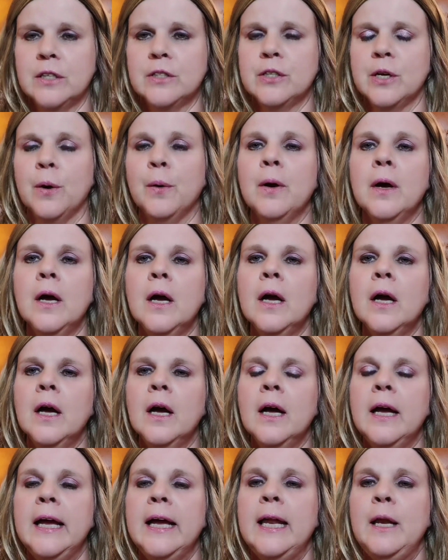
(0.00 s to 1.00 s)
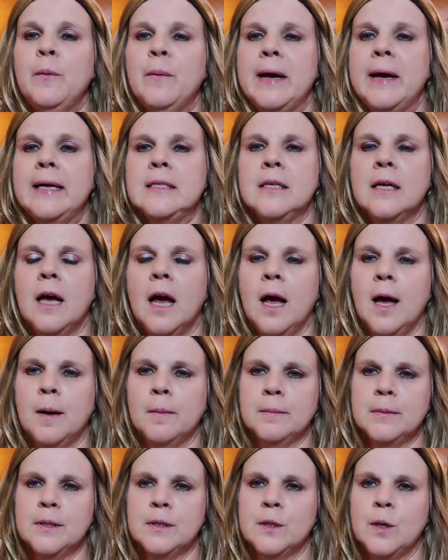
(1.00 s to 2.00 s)
So anyways
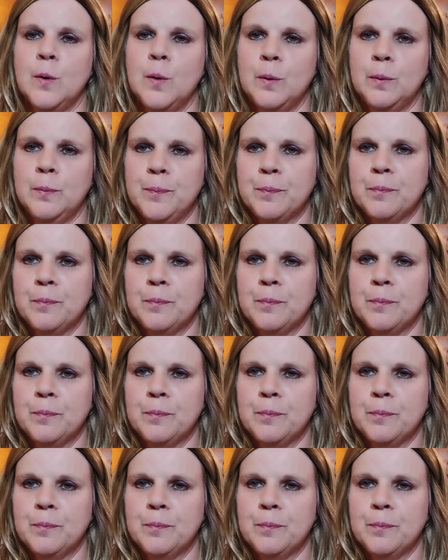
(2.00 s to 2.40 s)
um, so